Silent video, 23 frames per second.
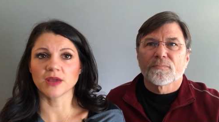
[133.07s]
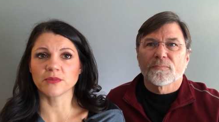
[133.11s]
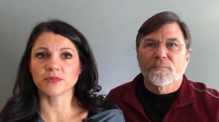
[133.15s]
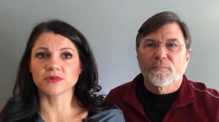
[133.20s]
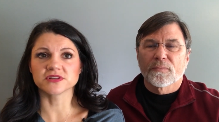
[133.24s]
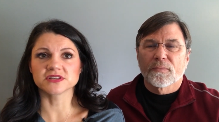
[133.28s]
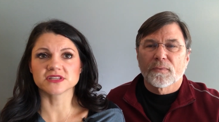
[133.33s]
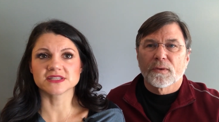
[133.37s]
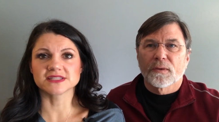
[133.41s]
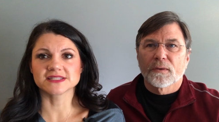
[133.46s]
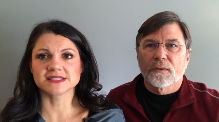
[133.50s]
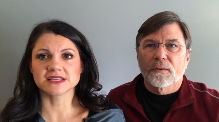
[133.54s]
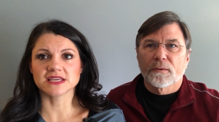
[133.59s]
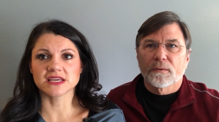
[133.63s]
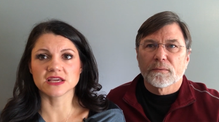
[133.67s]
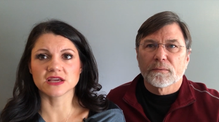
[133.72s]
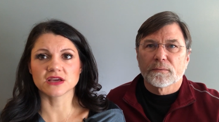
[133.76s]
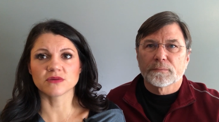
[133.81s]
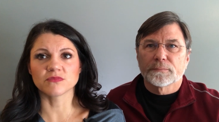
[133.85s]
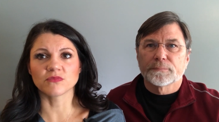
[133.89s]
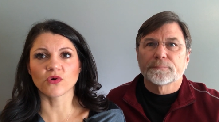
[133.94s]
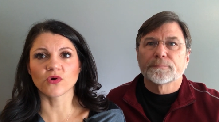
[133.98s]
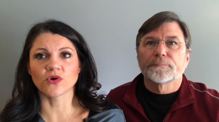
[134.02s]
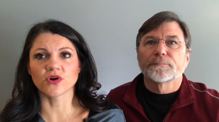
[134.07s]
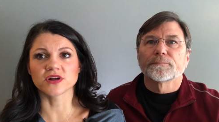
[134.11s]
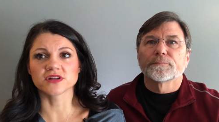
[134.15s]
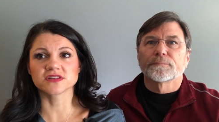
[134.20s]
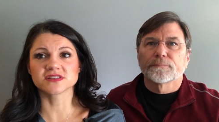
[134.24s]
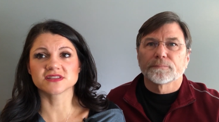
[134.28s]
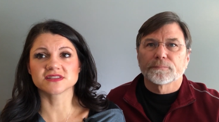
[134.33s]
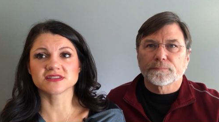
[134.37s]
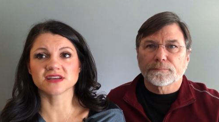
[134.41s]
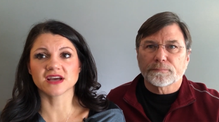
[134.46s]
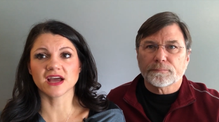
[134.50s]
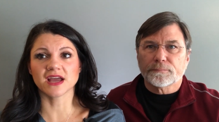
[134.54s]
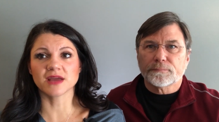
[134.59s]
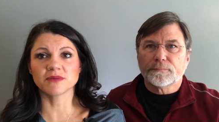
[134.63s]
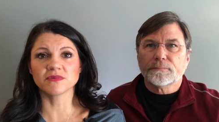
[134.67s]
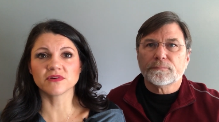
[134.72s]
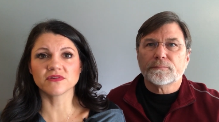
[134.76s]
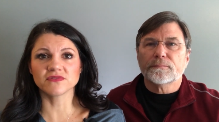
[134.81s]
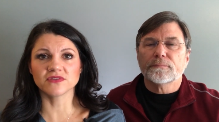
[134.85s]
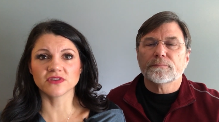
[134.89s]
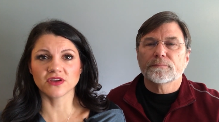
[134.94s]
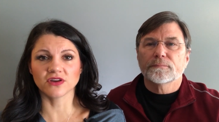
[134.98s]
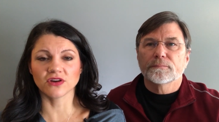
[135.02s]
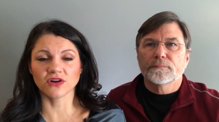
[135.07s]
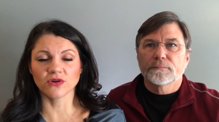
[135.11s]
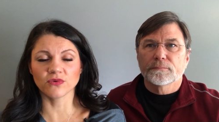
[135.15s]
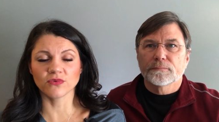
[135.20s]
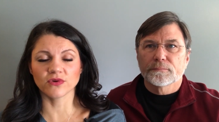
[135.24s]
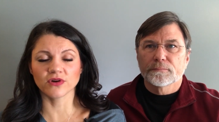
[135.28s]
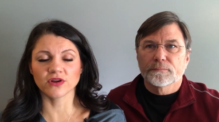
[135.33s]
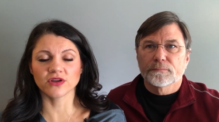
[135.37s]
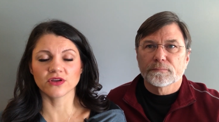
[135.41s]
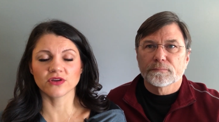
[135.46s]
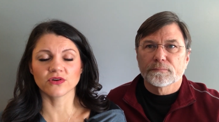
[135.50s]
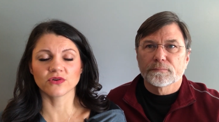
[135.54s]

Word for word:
Speaker 1: unable to see them, or it's a time of year where